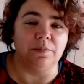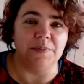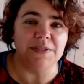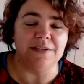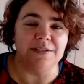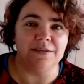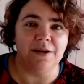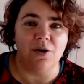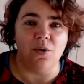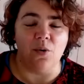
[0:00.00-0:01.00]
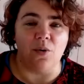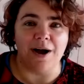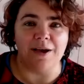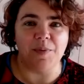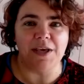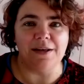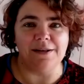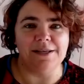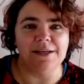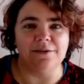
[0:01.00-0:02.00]
business or IP
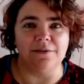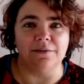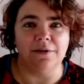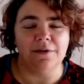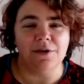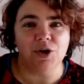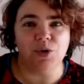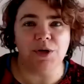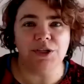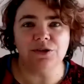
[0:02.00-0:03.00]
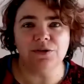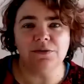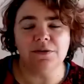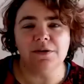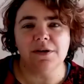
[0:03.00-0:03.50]
legal question,